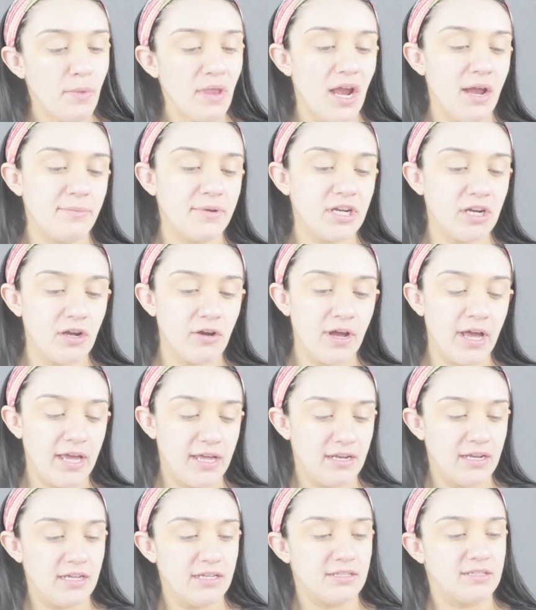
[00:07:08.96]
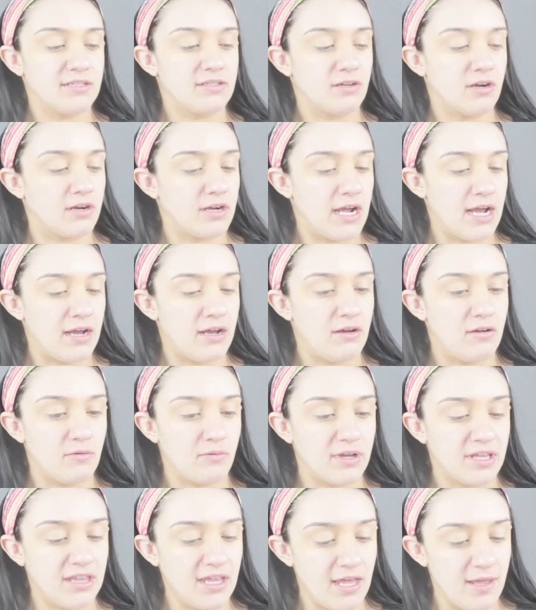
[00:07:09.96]
I'm going to go ahead and start out
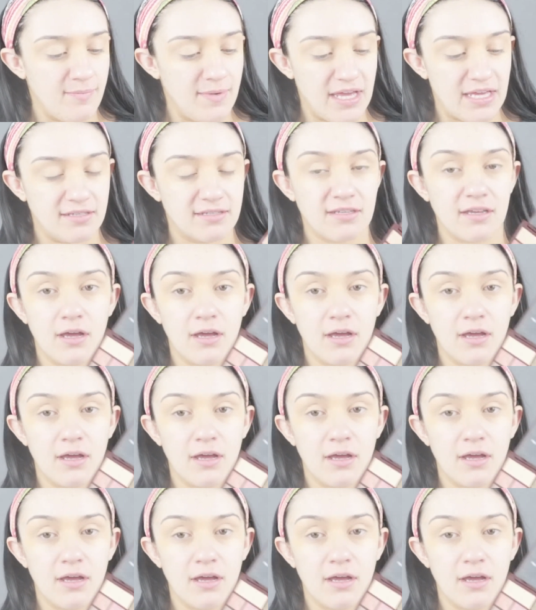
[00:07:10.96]
with a base